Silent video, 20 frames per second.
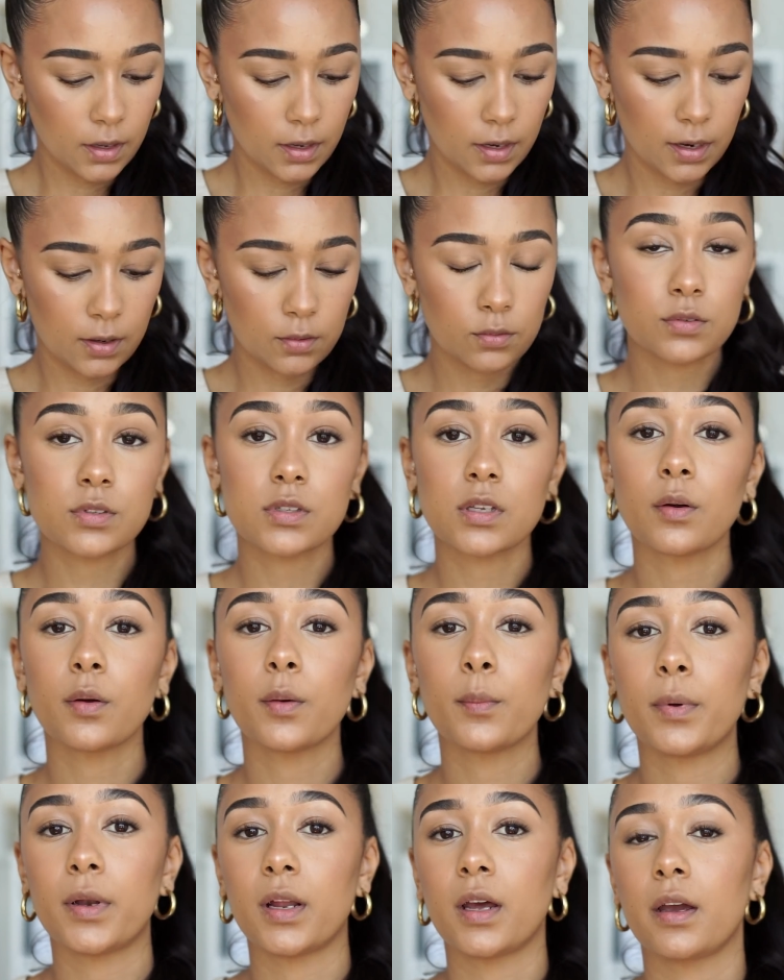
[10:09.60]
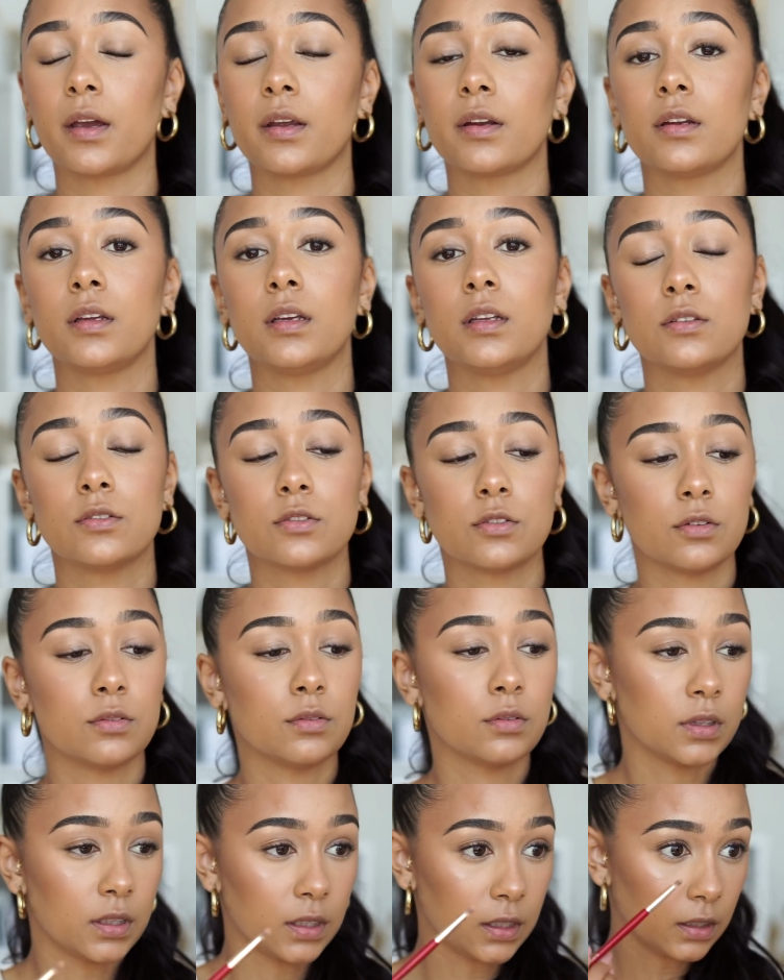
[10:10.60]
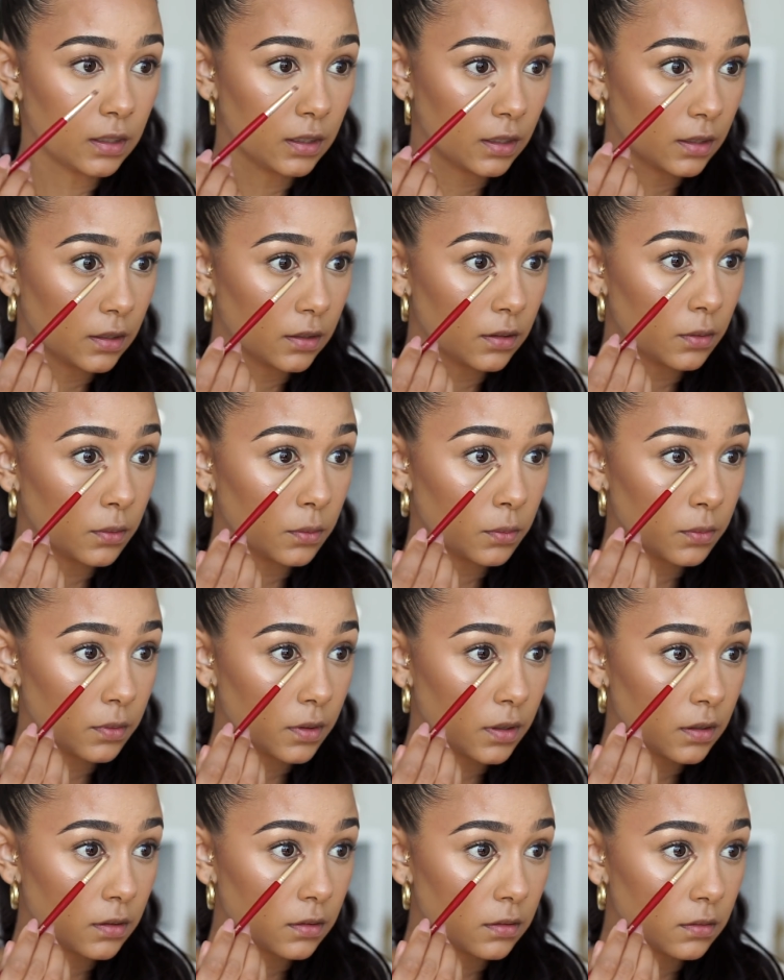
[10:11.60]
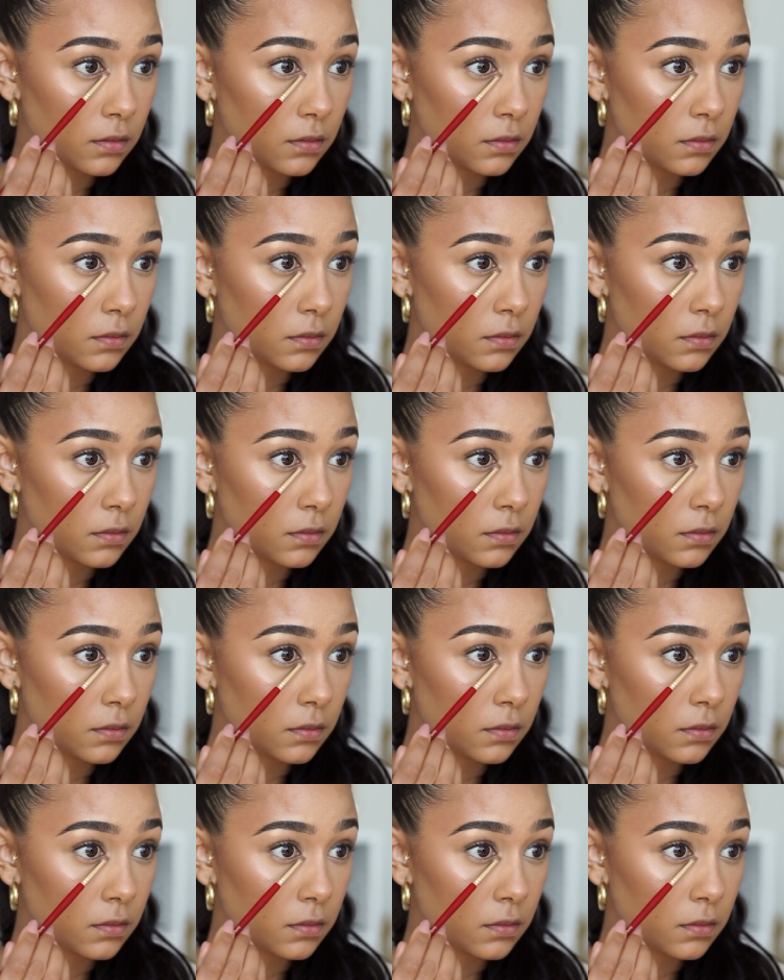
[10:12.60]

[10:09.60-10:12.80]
And I also applied into the inner corner.